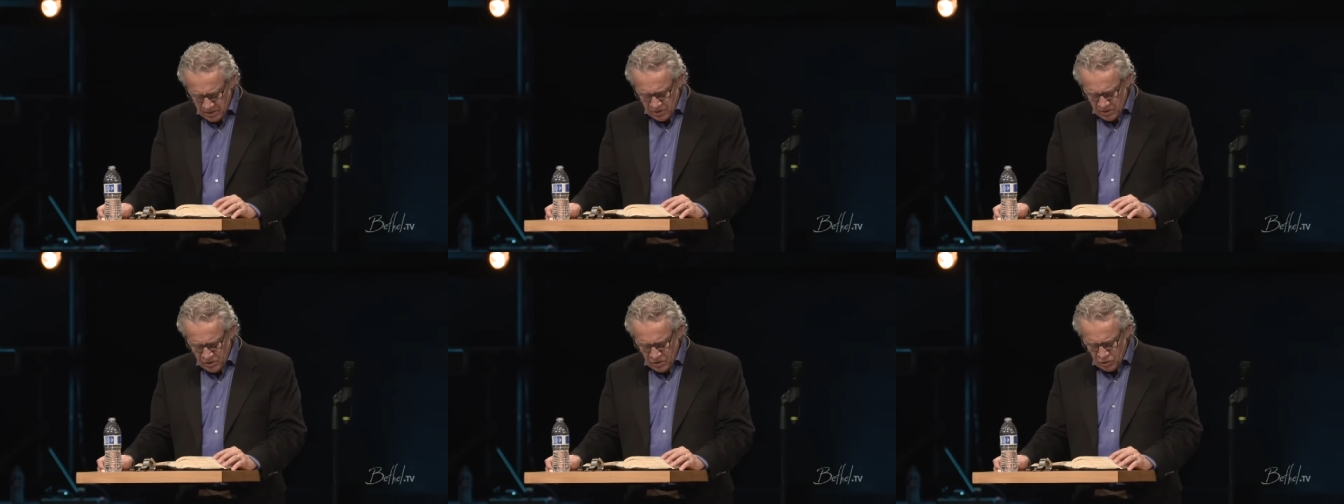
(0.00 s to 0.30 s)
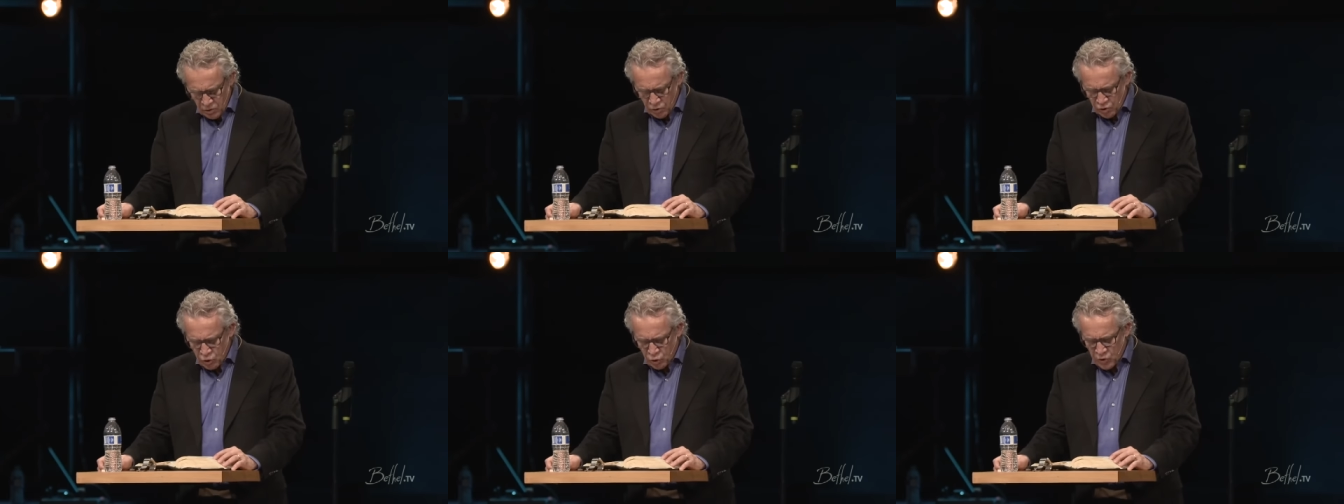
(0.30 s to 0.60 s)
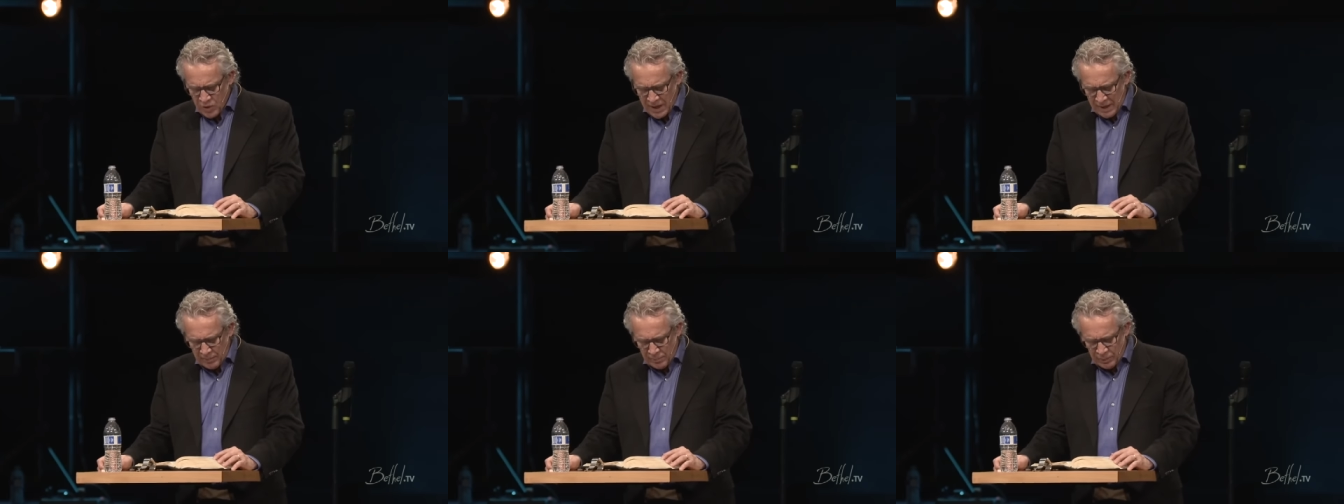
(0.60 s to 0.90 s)
who do
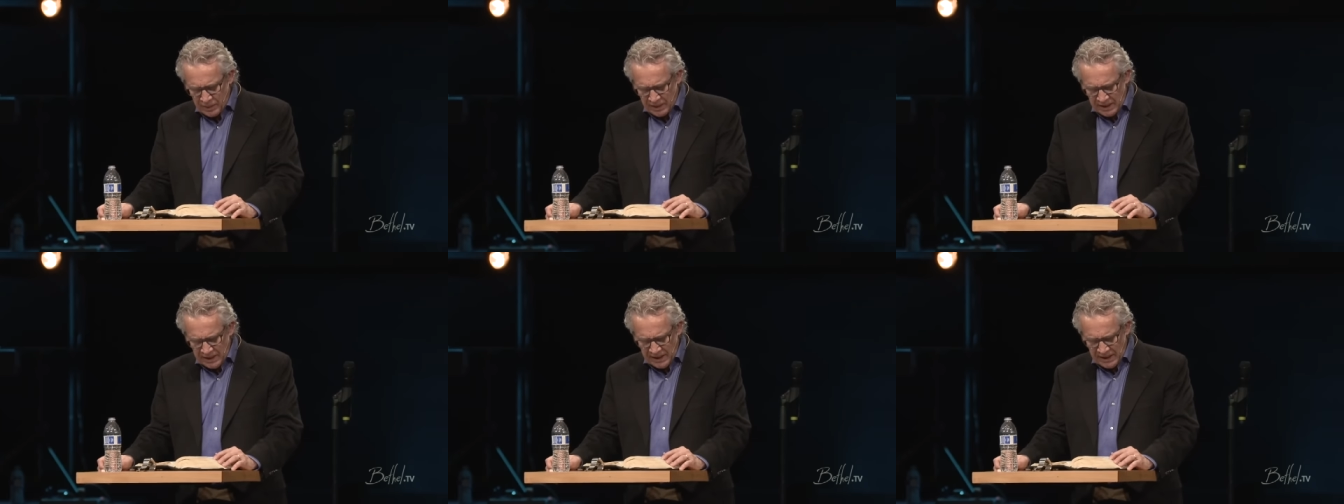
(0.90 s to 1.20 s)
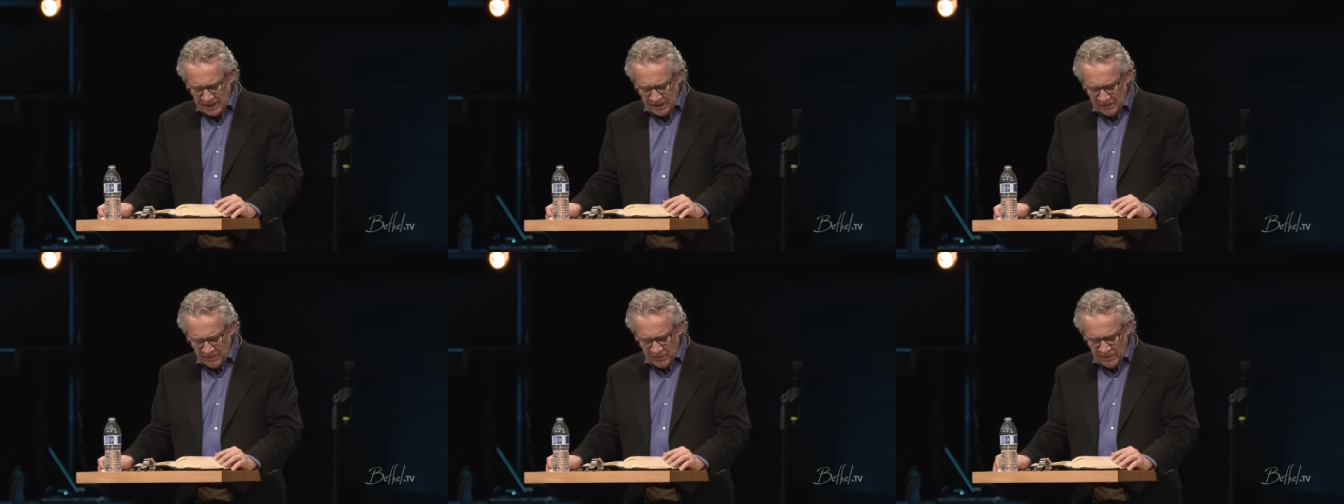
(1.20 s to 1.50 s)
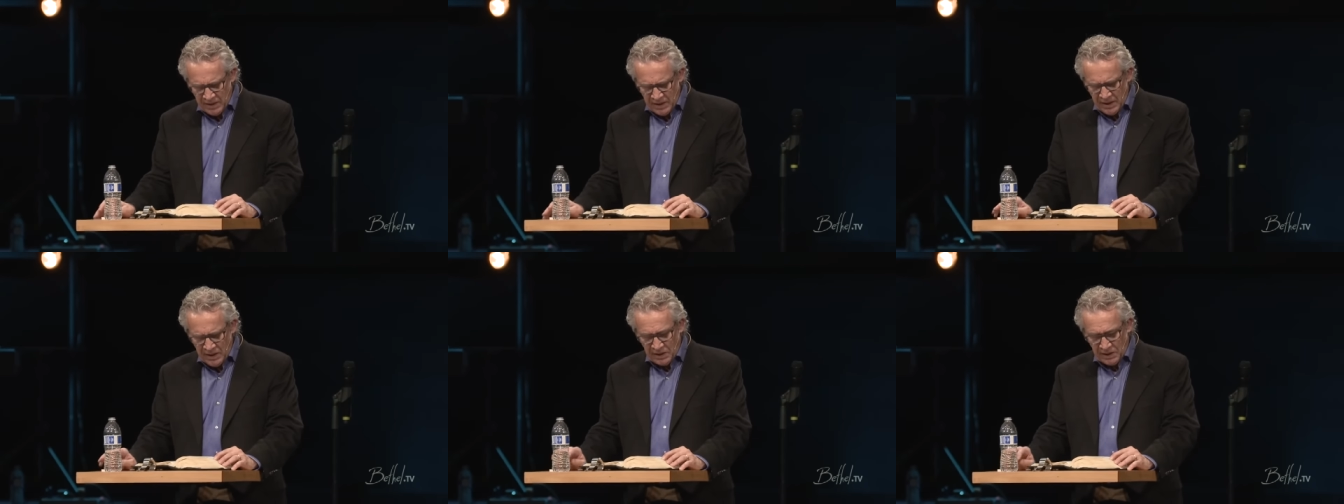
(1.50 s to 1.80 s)
not believe,
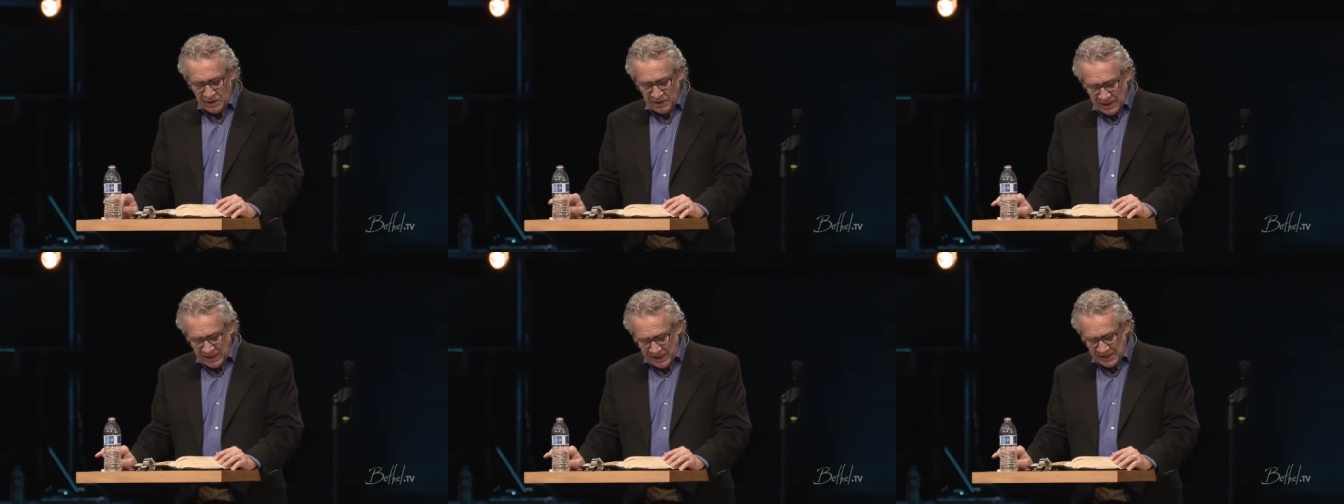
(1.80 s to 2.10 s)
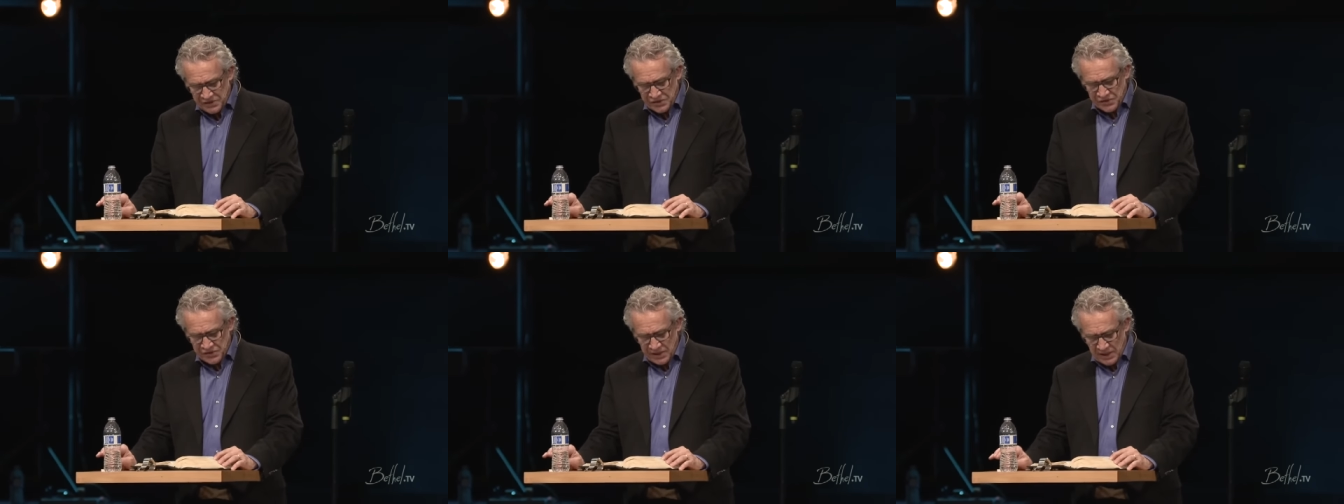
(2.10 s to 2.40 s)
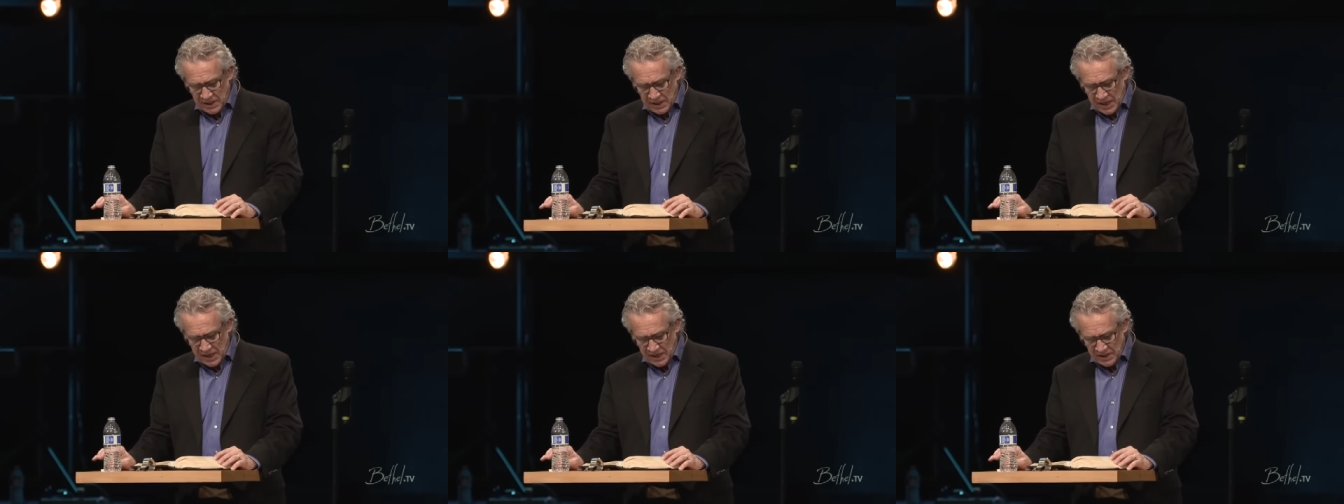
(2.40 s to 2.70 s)
lest the
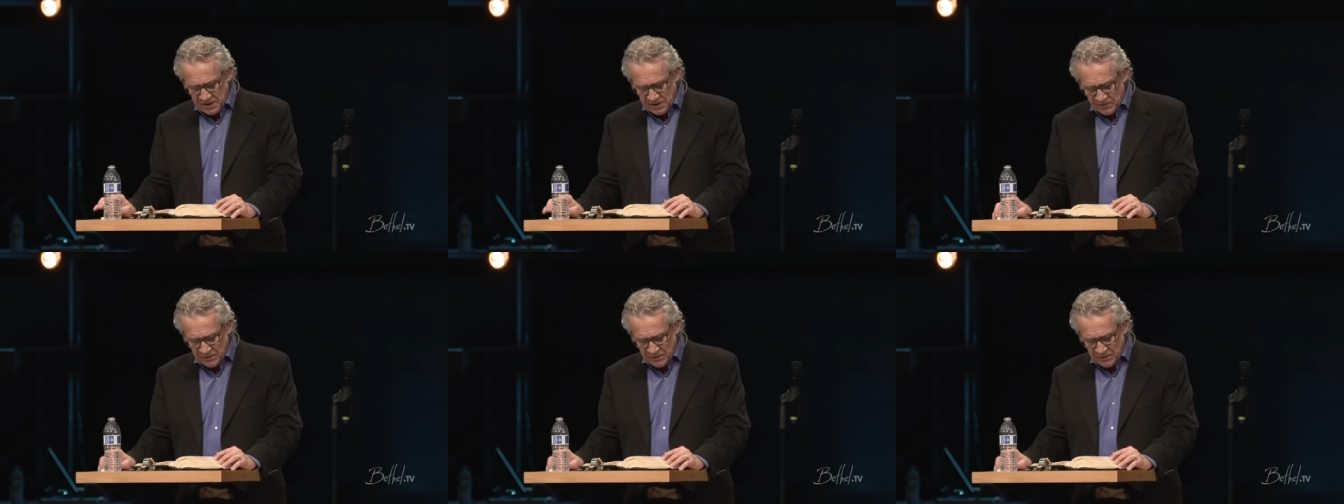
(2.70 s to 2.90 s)
light of